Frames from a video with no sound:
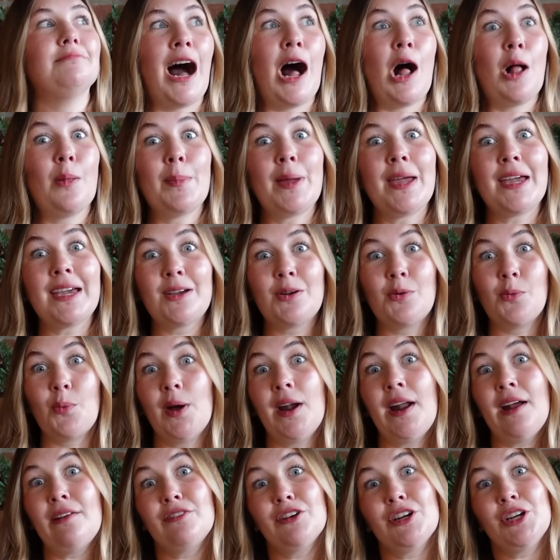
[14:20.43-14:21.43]
I'll make
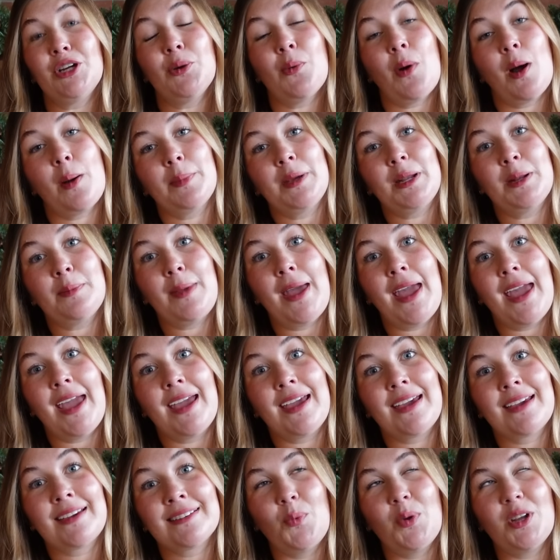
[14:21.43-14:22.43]
whatever you want me to
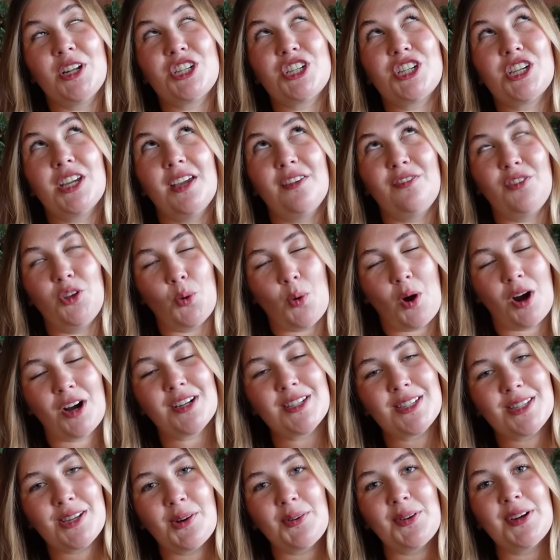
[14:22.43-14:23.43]
make, which if you are a
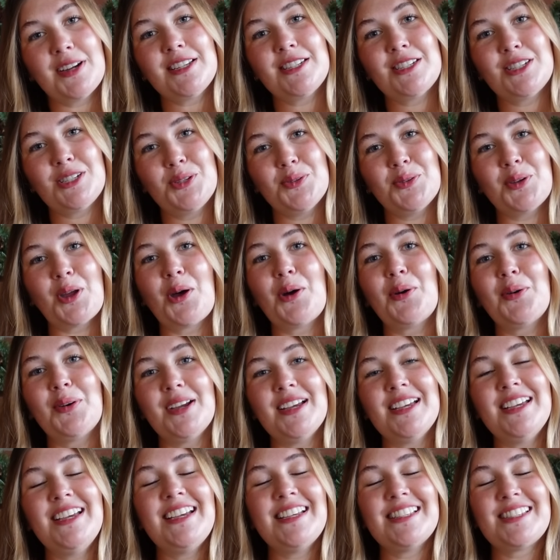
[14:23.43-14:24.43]
sewist, you know,
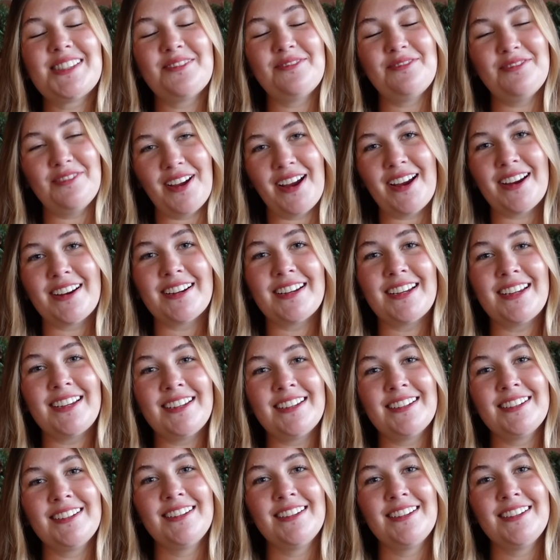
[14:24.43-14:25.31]
is a very